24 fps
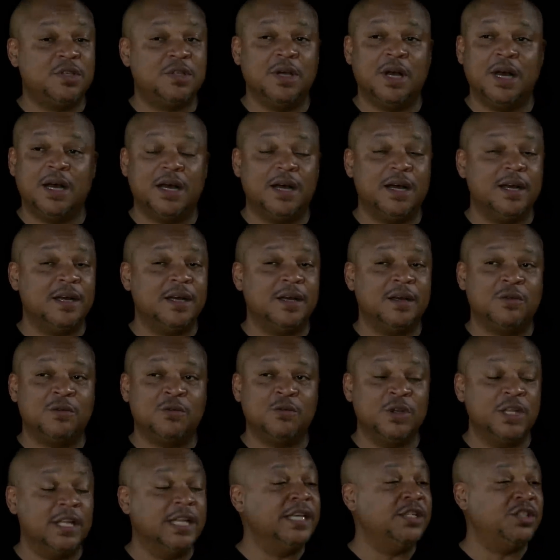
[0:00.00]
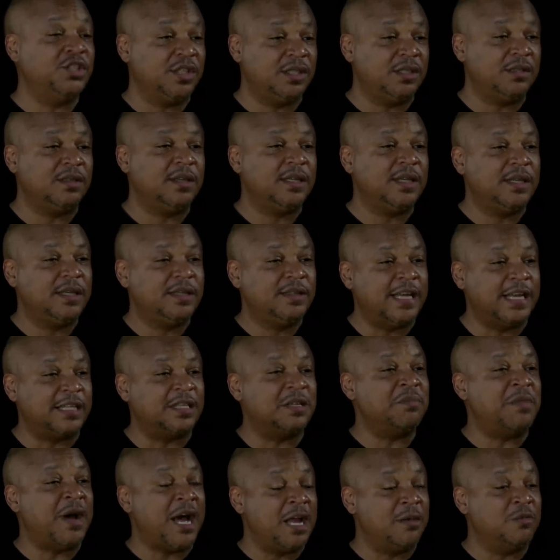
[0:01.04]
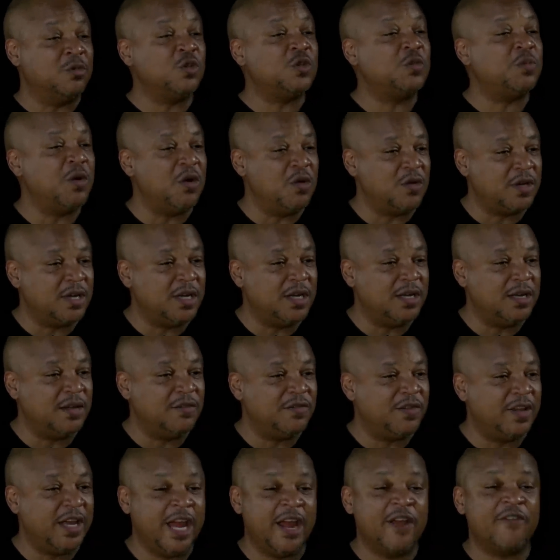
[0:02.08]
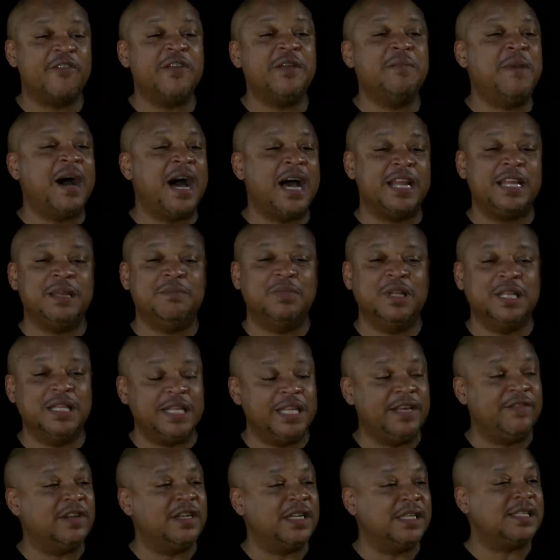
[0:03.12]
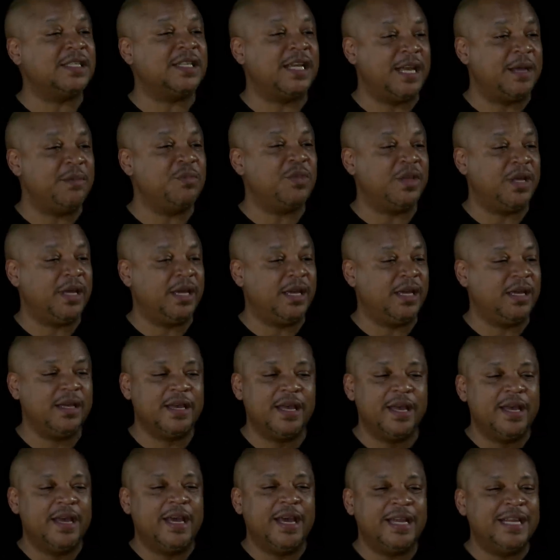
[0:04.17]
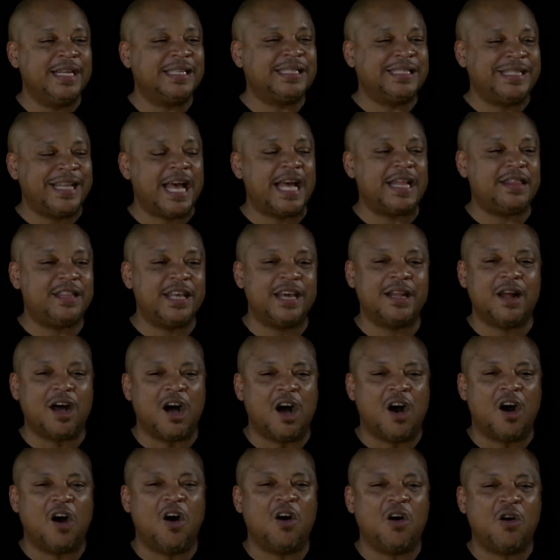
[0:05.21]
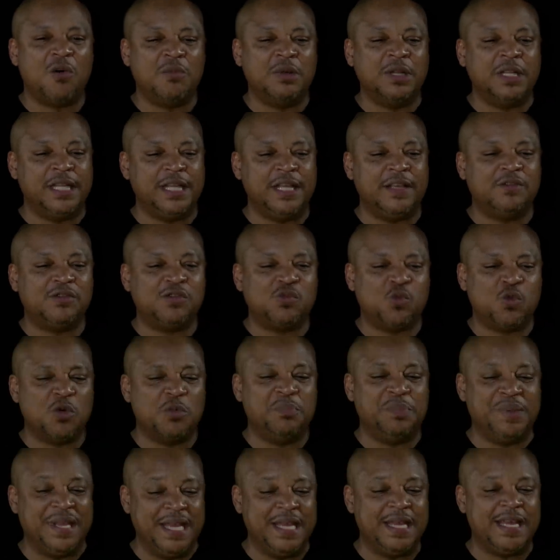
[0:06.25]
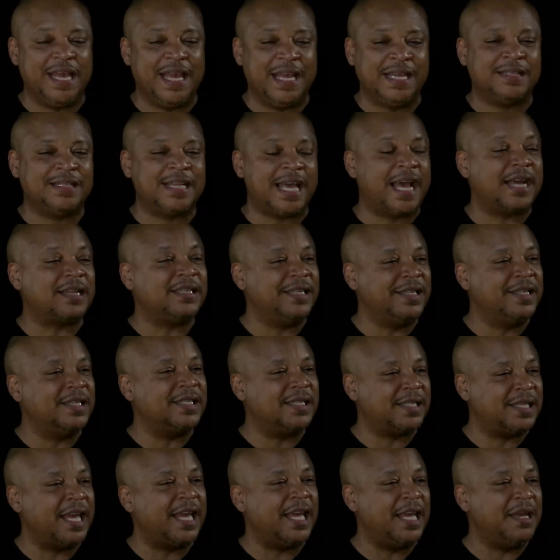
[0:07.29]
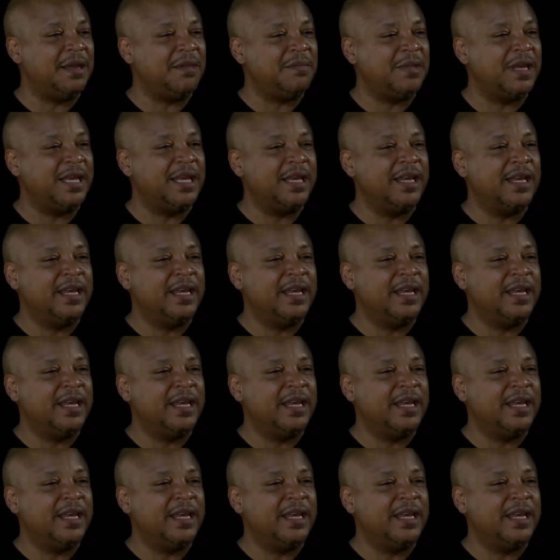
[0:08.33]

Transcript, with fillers: uh, religion that the Bible spoke of. Okay. Everybody believing the same thing. Mm-hmm. And it's not that all beliefs will be exactly the same.